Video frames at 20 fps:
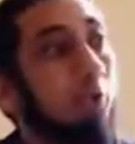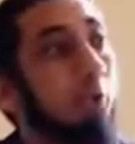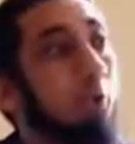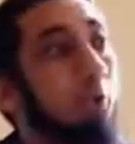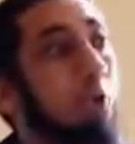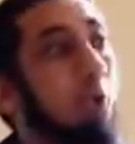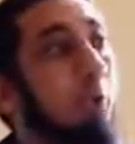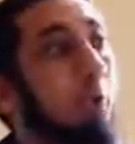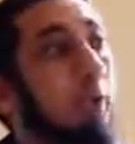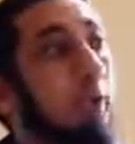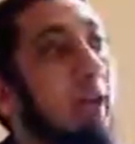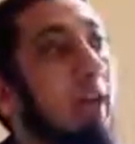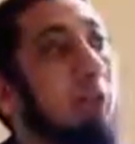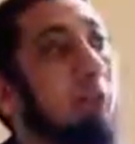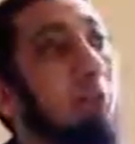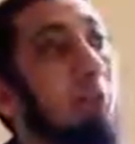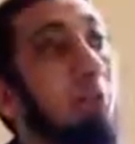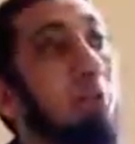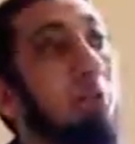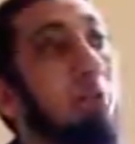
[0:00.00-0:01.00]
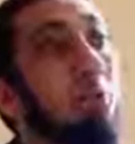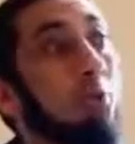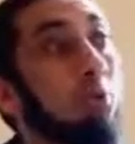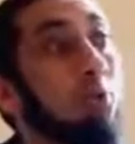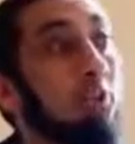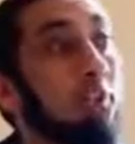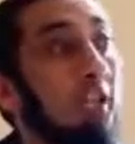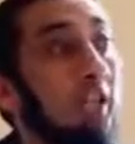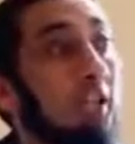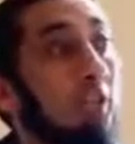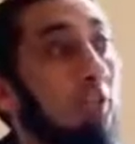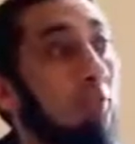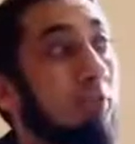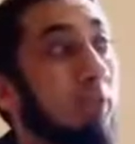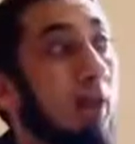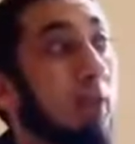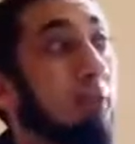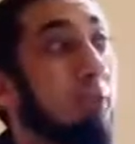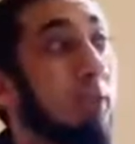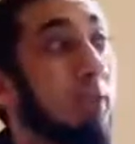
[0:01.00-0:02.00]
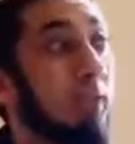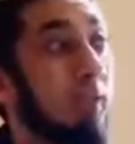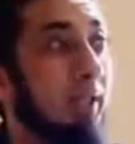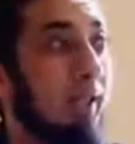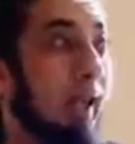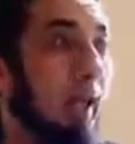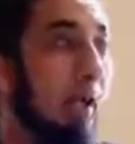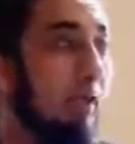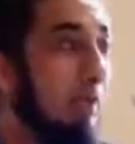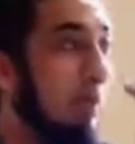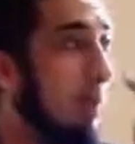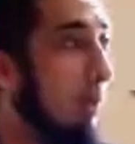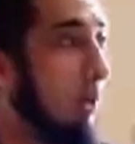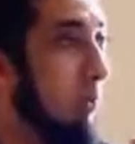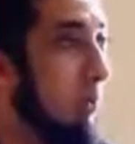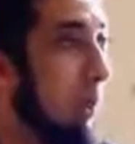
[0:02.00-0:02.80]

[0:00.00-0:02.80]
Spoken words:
So you and I don't lose sight of why we're alive,